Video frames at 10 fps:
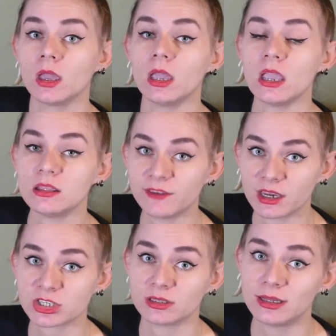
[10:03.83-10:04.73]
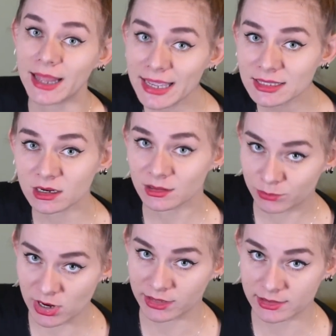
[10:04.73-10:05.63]
infection later in
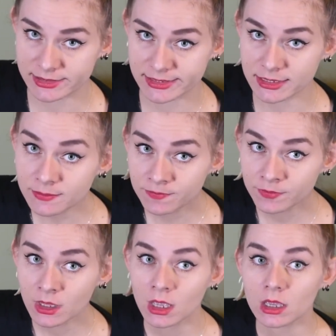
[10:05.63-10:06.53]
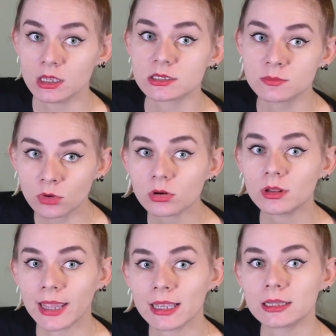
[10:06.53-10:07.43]
pregnancy is more
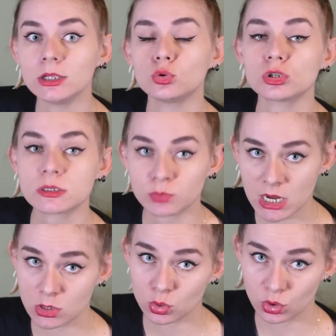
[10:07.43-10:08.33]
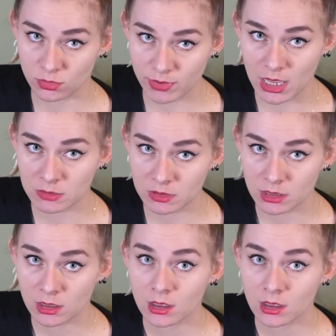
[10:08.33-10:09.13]
likely to spread to your baby,